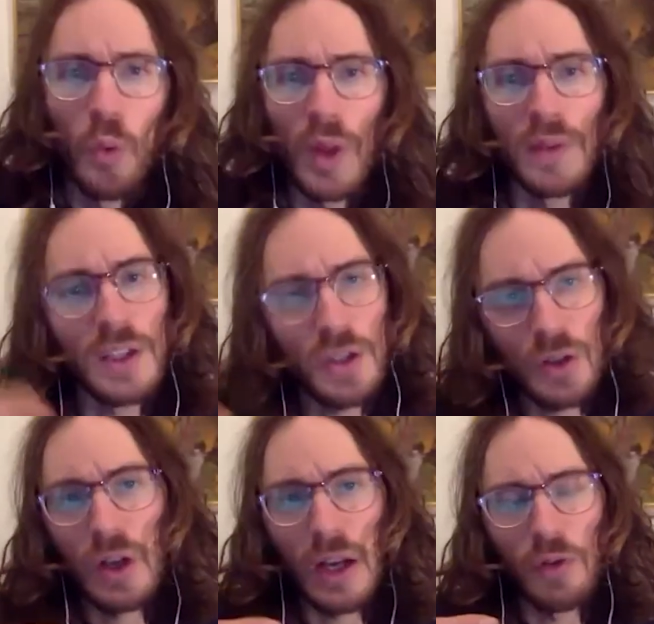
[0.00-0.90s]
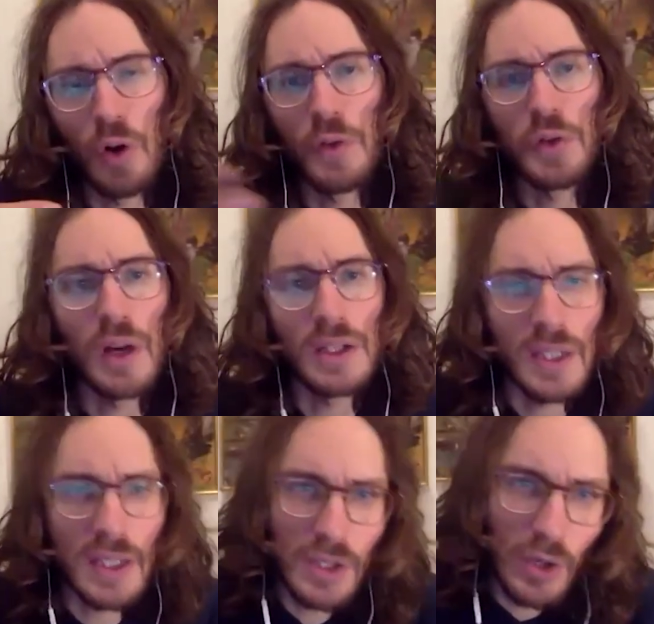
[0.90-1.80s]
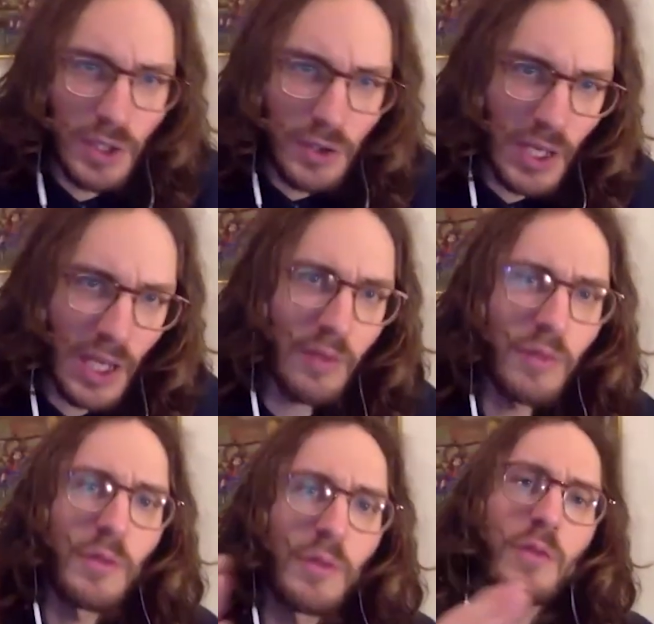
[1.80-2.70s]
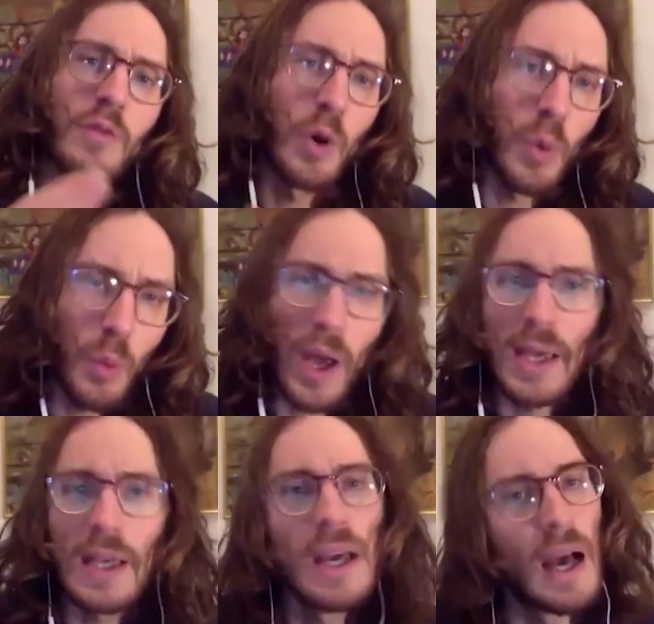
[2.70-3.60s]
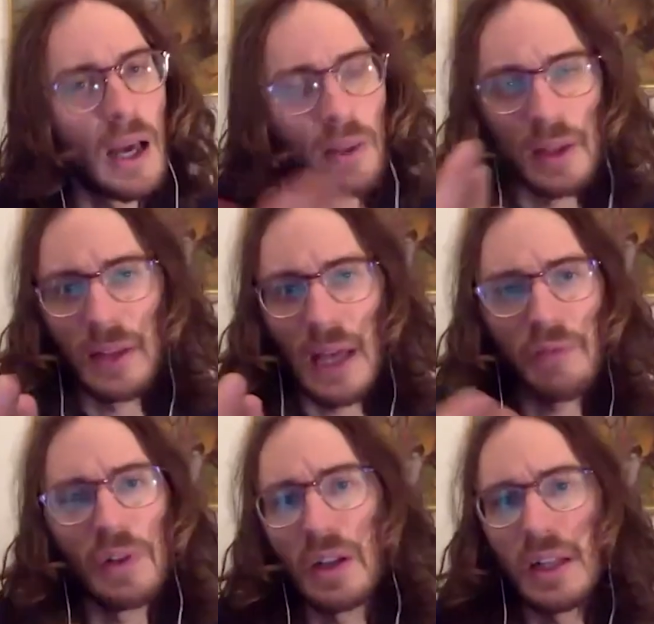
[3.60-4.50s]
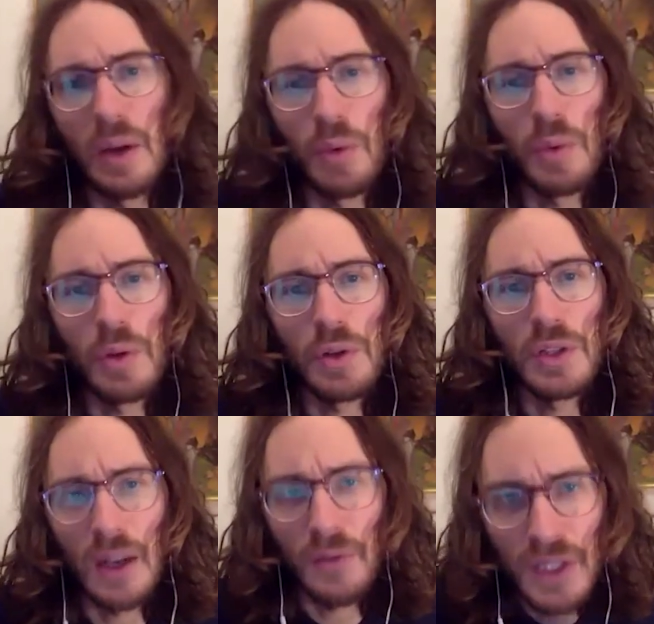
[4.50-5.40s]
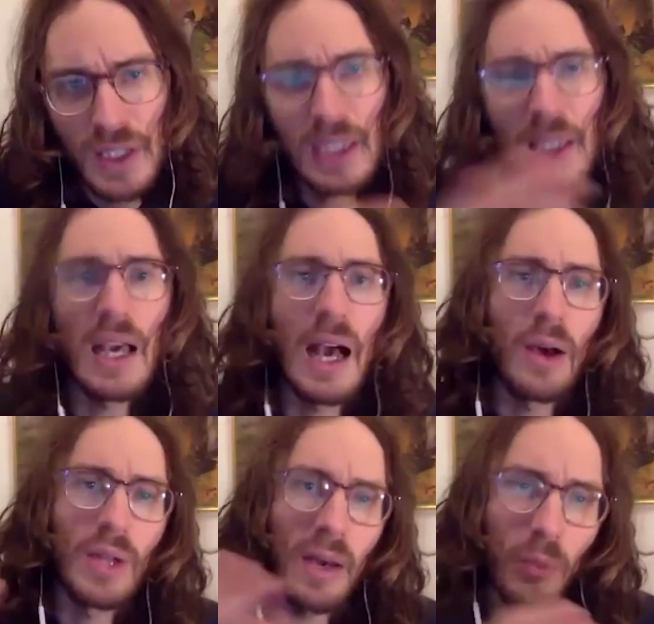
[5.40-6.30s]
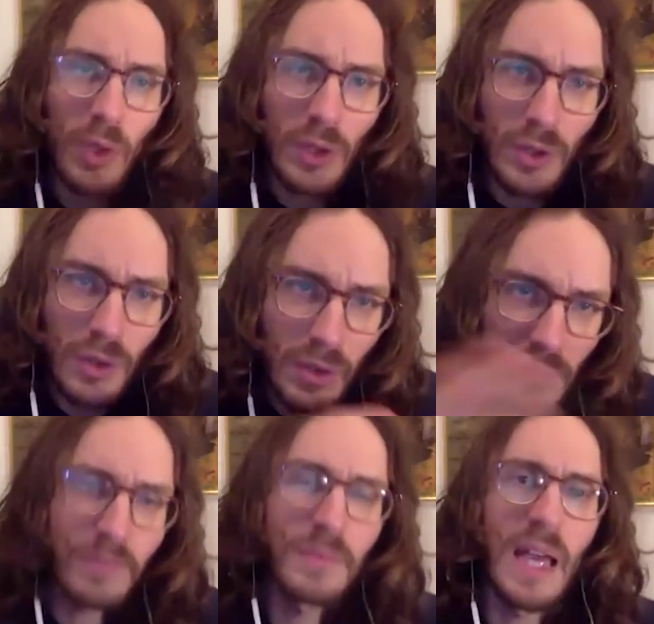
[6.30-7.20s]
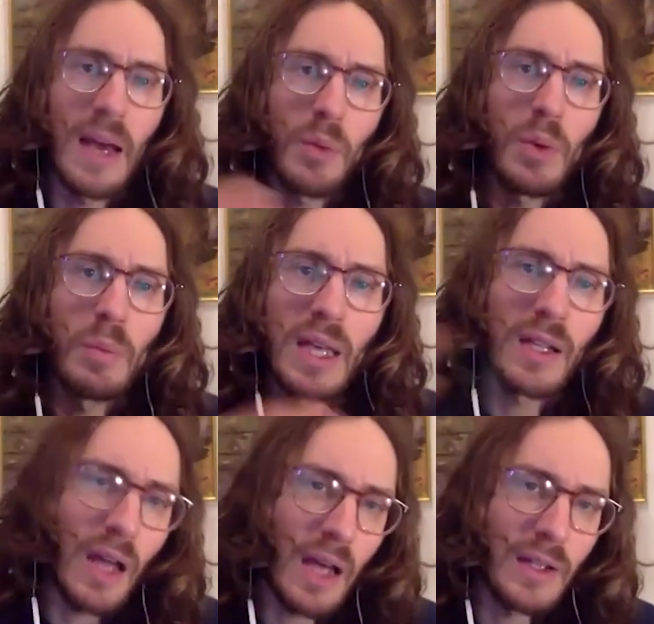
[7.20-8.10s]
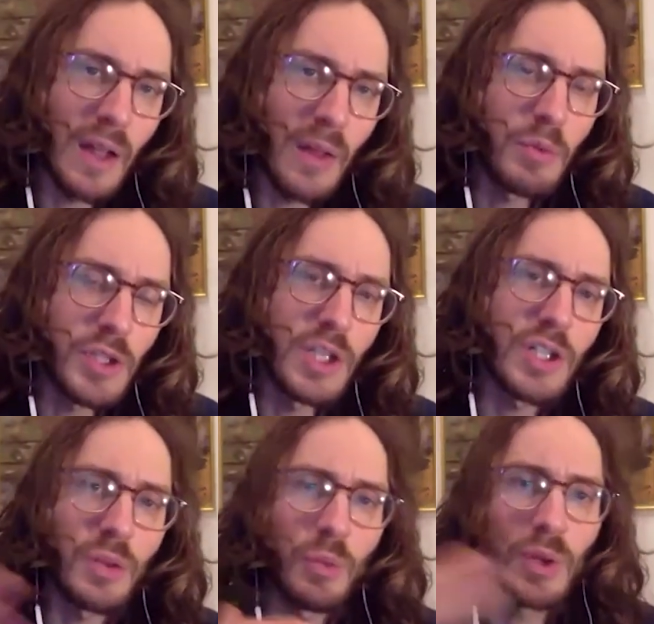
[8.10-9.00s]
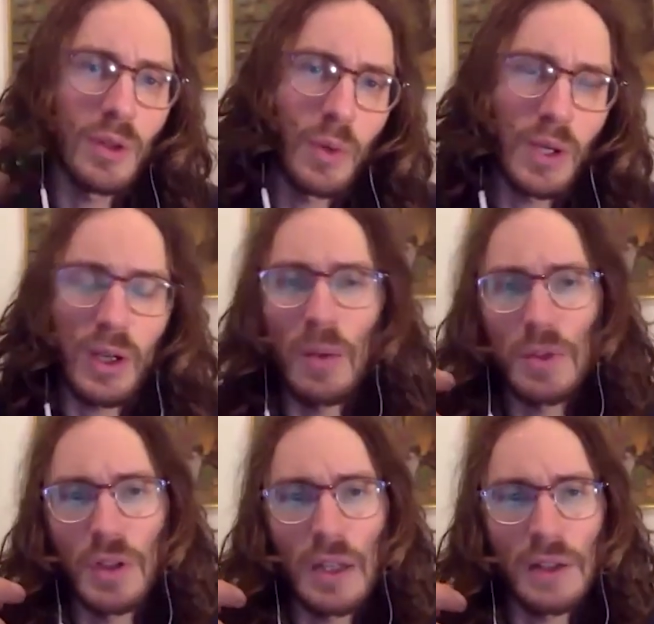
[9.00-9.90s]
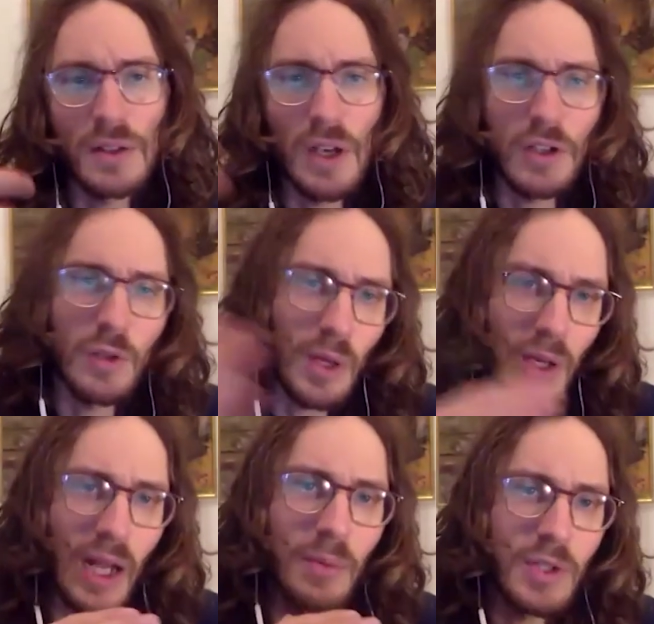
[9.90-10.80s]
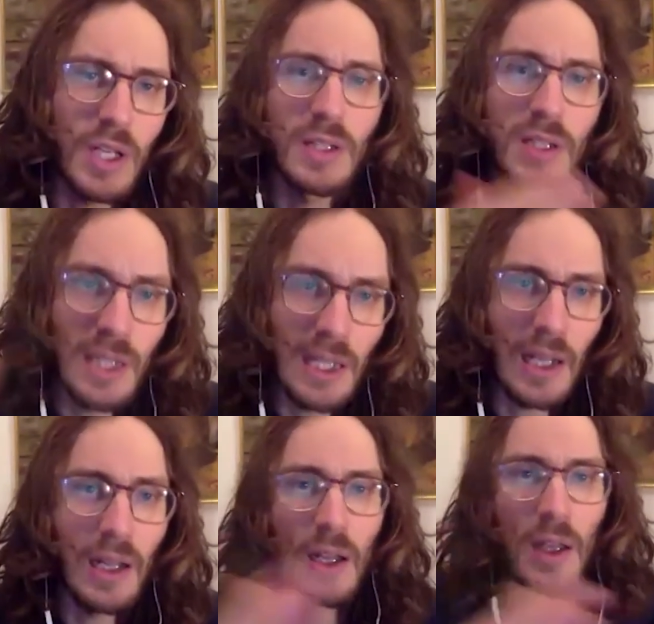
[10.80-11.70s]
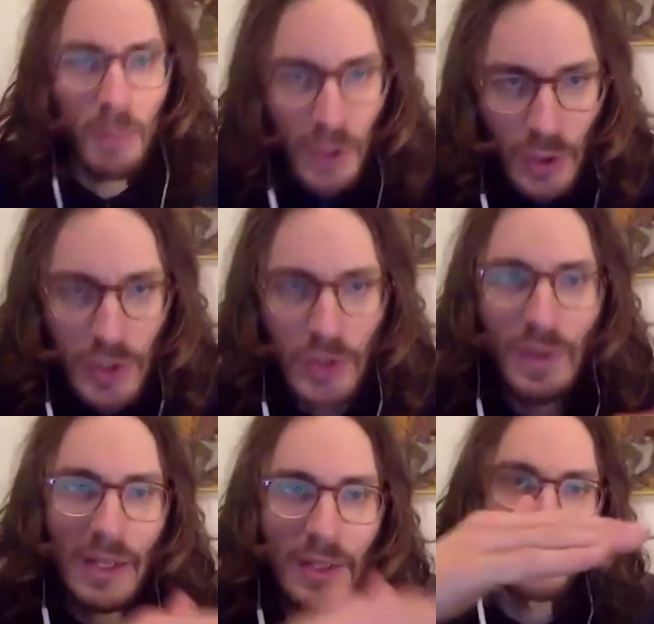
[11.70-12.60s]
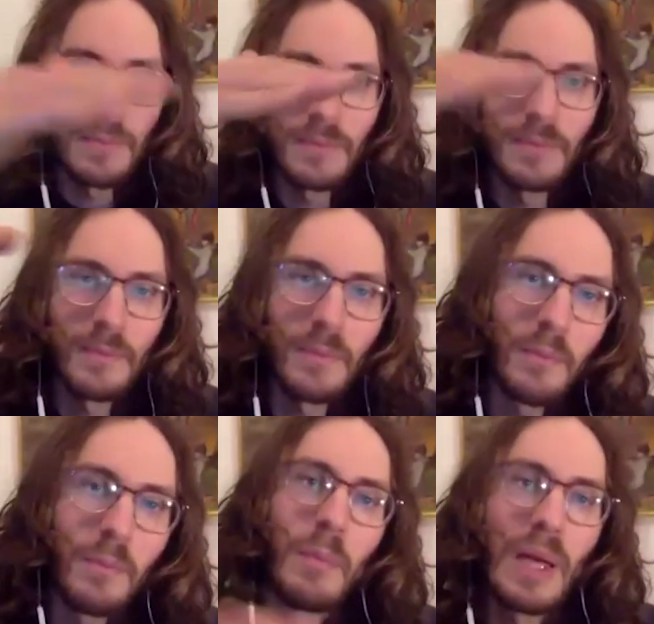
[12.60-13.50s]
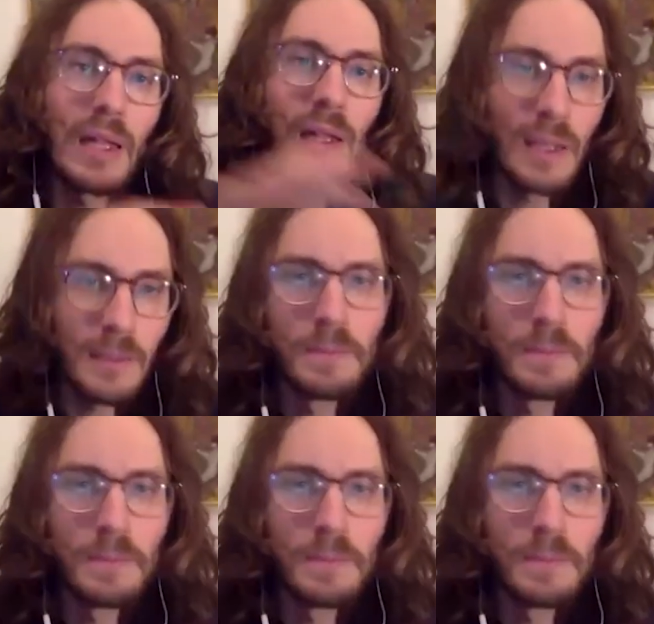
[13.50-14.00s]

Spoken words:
when this kind of COVID crisis is starting to kind of flow away, I think definitely that we will kind of see how that will, yeah, we will be at another position with when it comes to that discussion about climate change still, because of that building.